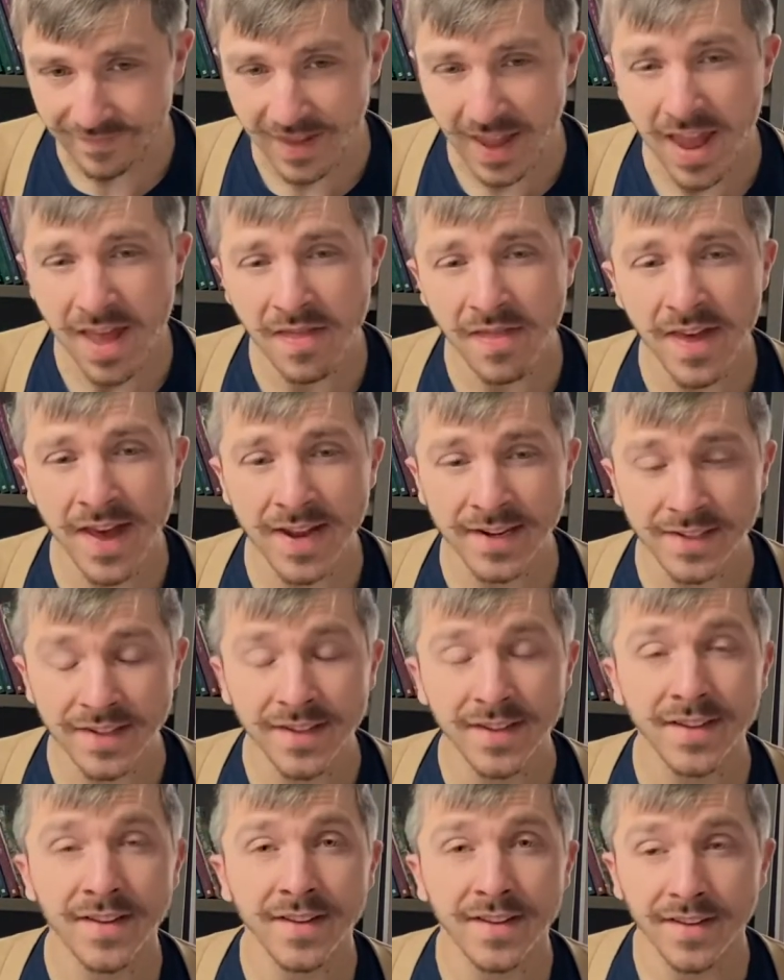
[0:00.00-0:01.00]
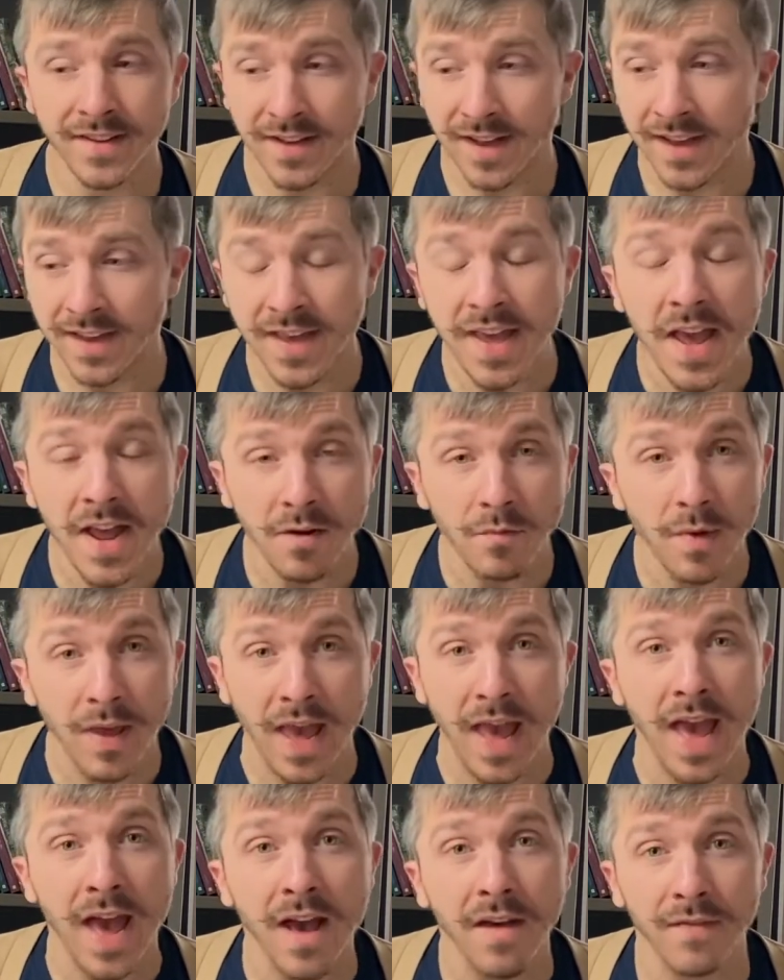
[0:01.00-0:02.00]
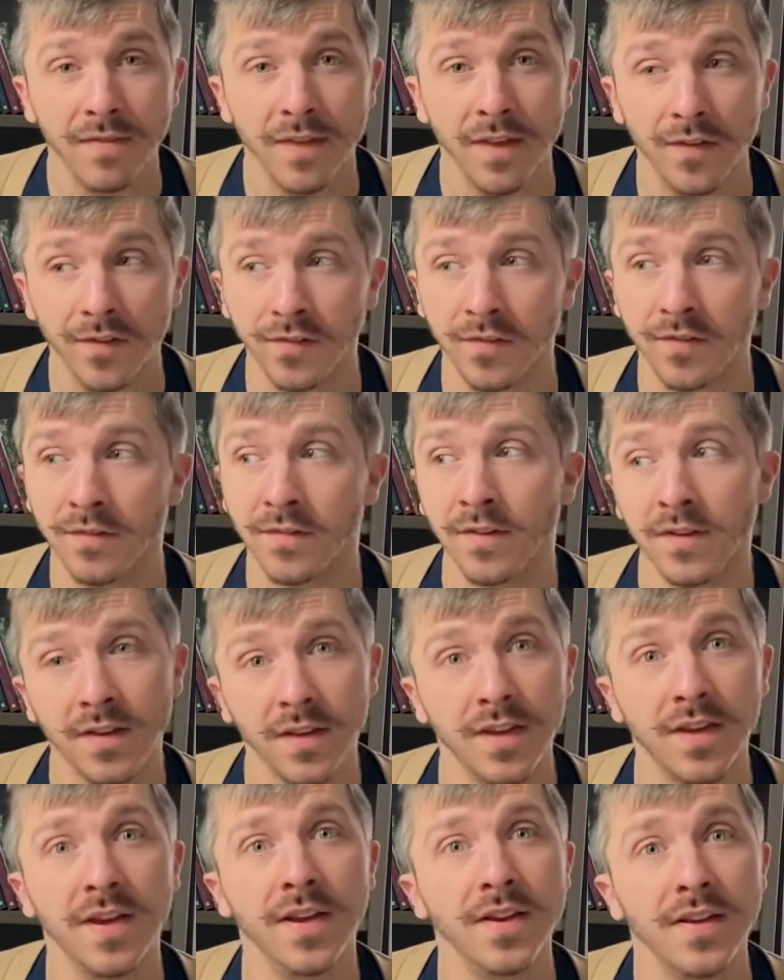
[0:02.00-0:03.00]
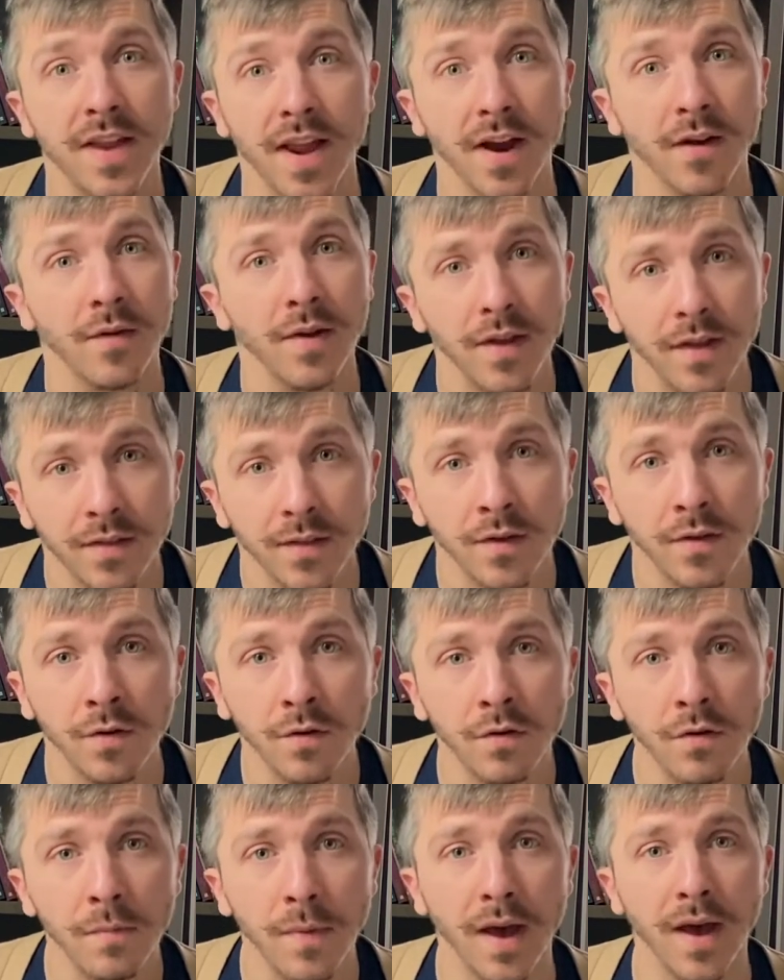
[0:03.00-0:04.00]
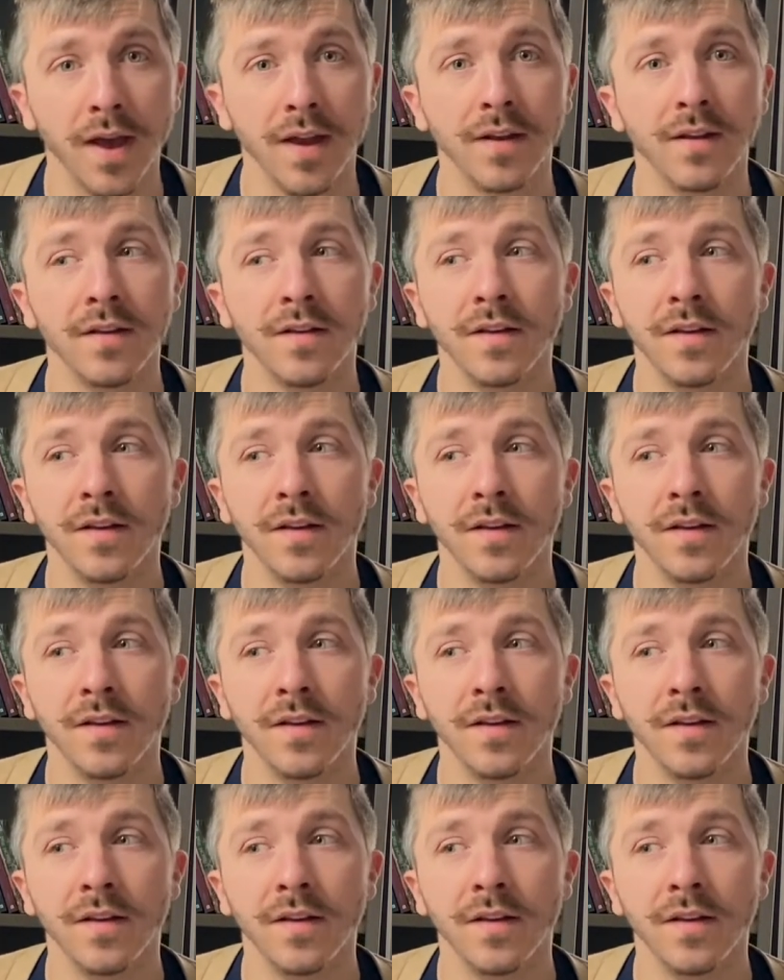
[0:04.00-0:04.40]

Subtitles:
And that, again, we have this canary in the coal mine,